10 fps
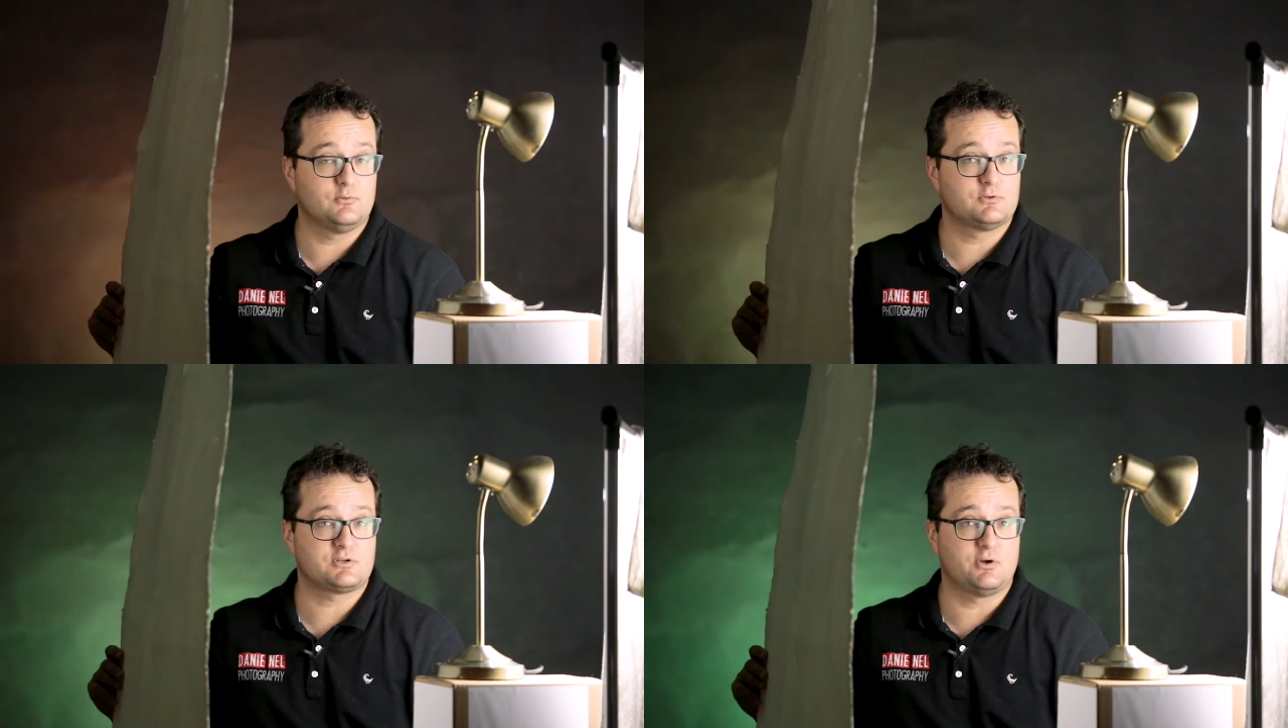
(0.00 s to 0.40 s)

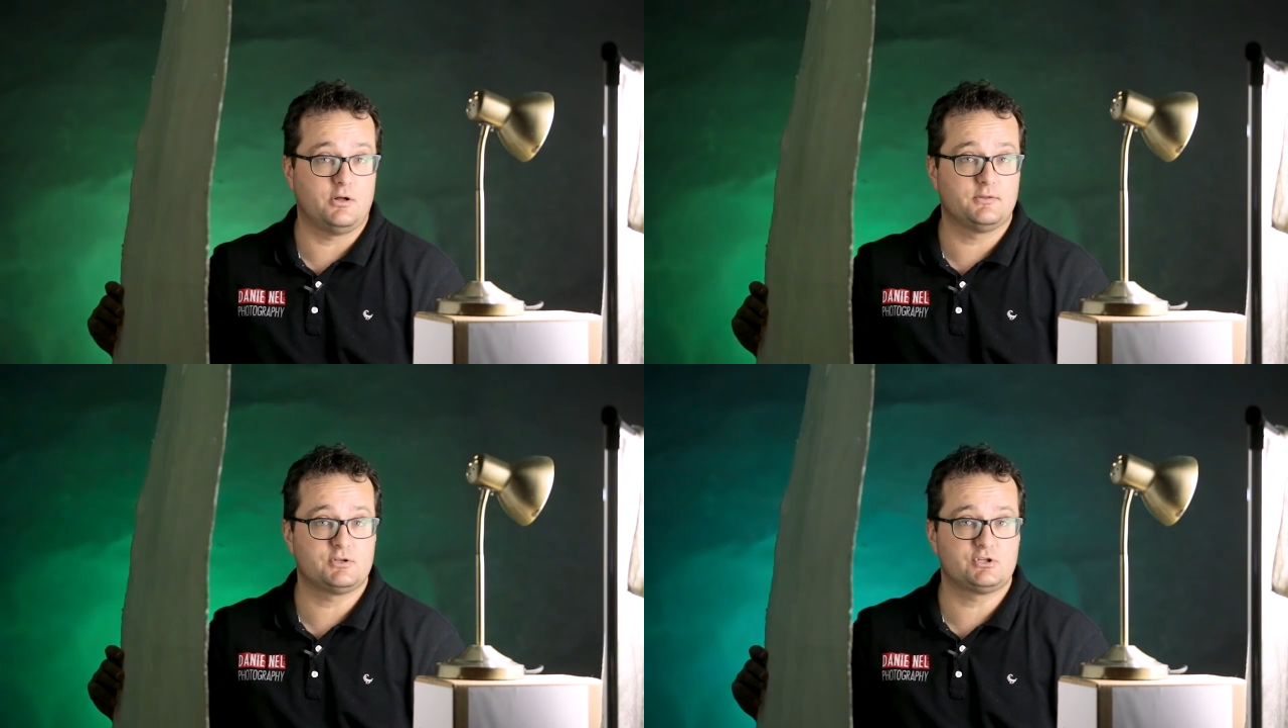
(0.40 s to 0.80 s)
Also
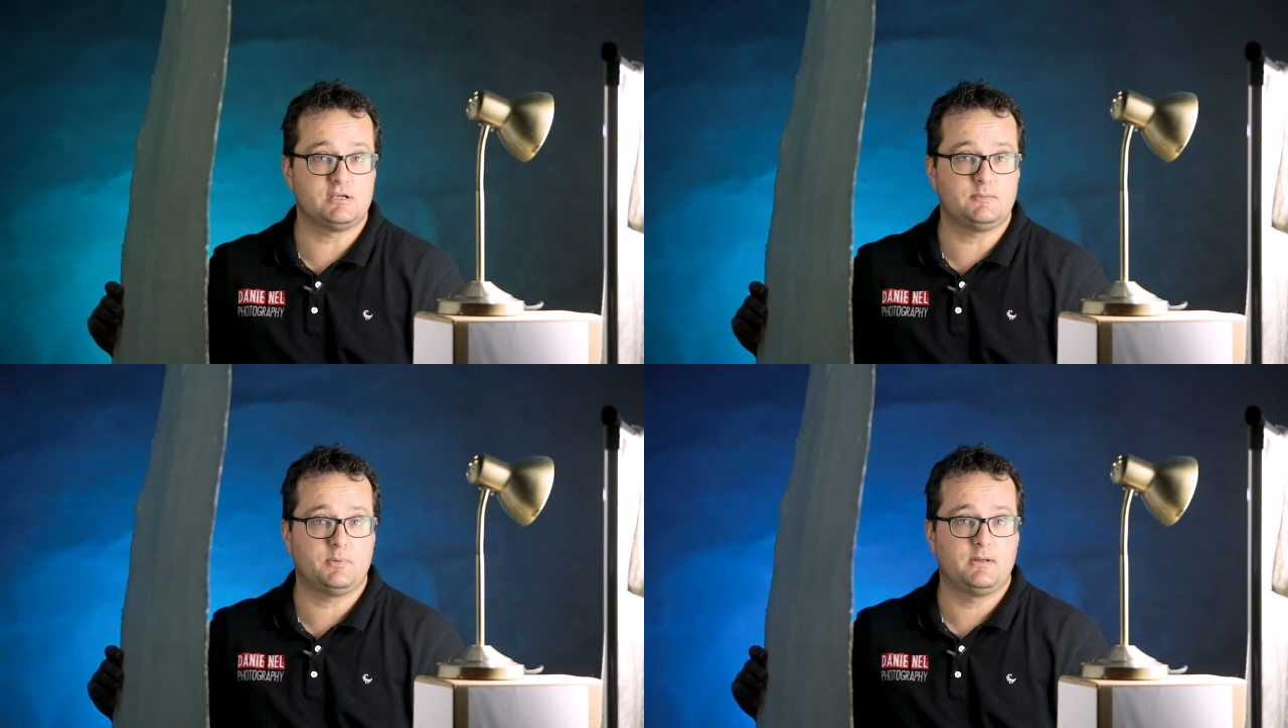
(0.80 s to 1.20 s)
on the
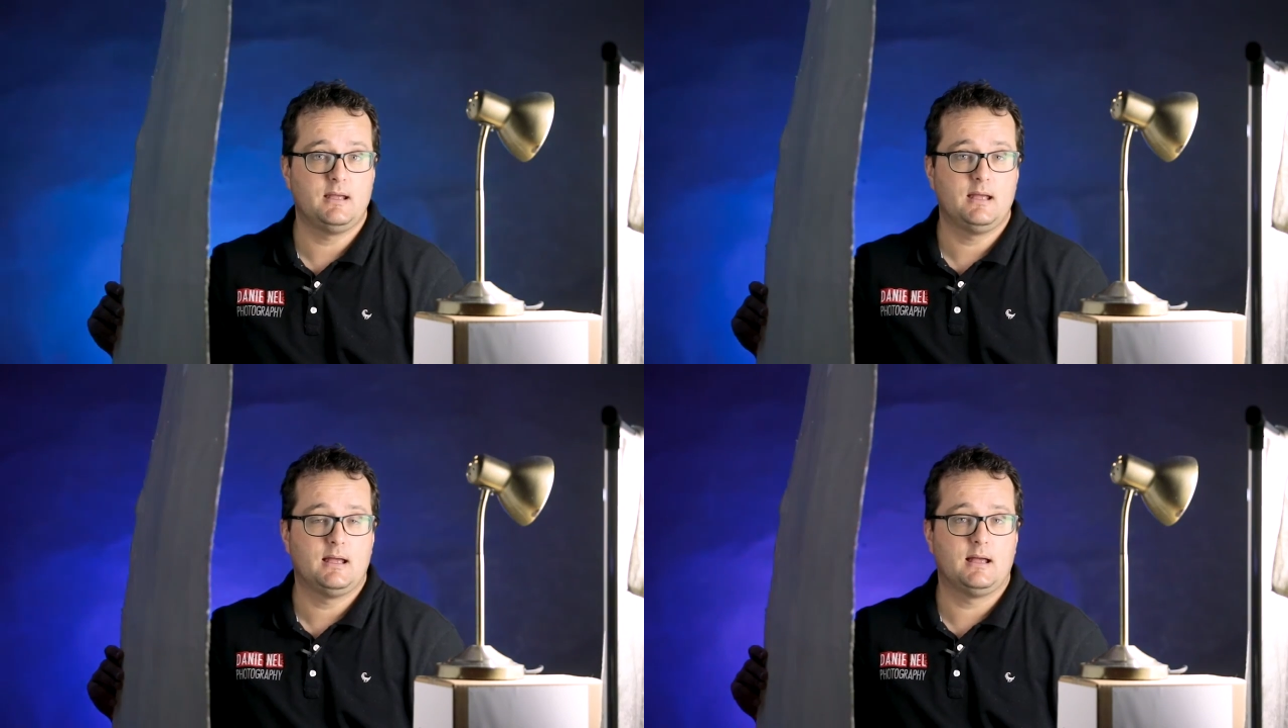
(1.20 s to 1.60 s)
cheap,
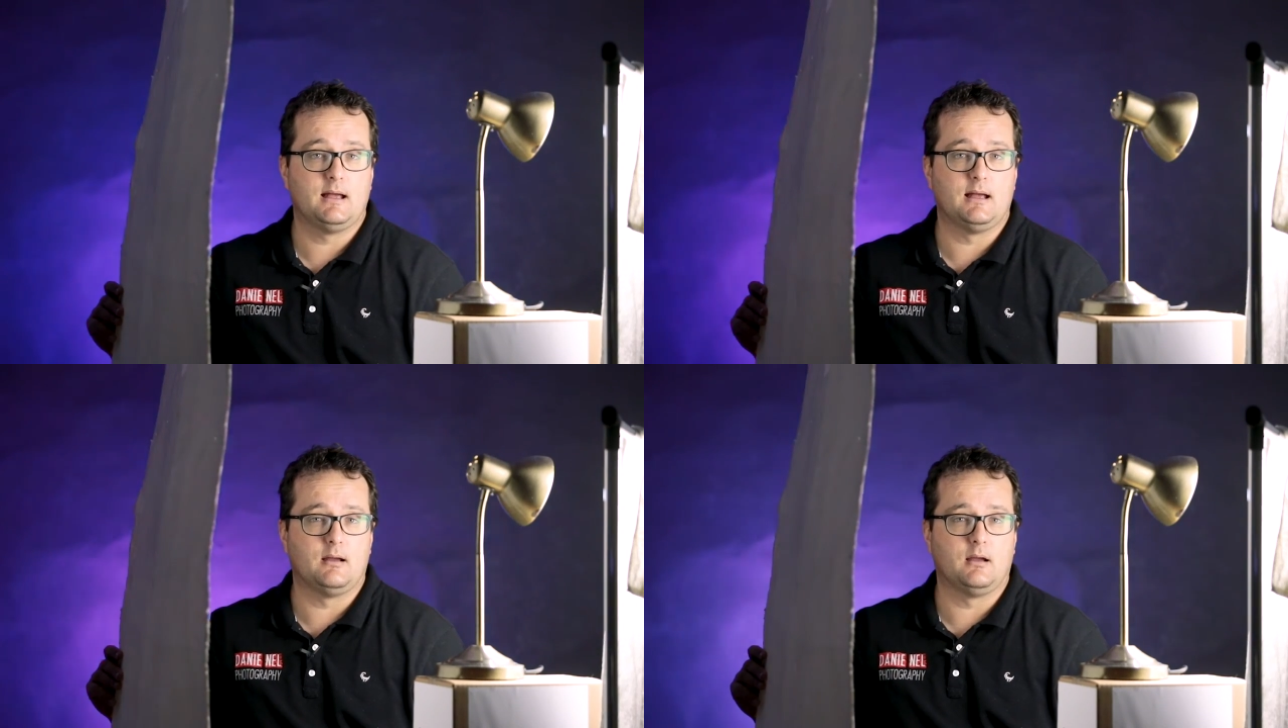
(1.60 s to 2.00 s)

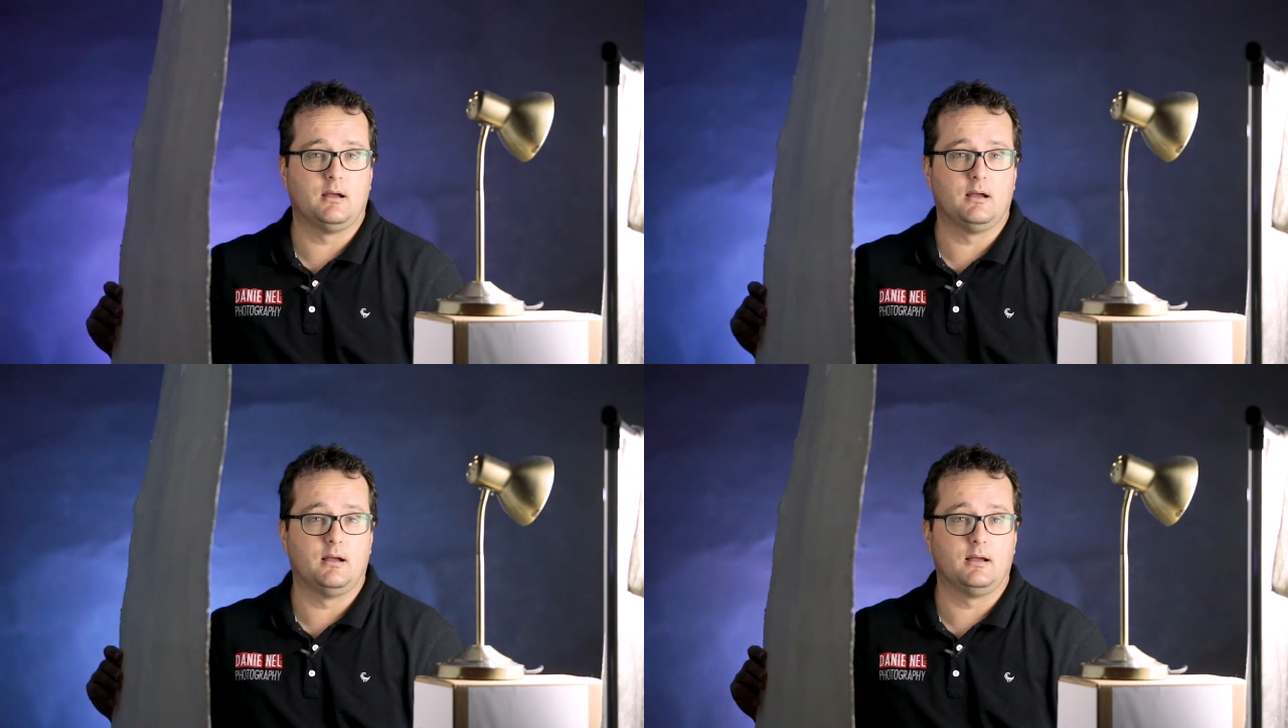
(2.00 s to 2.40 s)

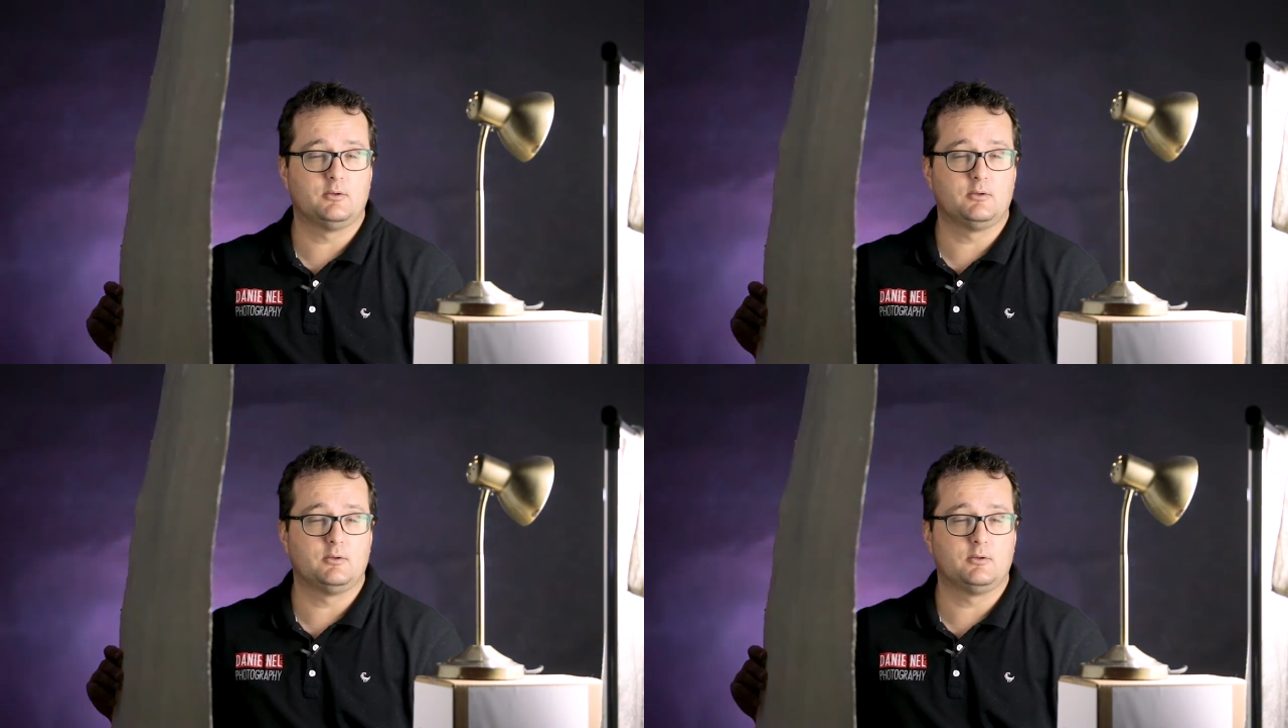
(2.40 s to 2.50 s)
uh,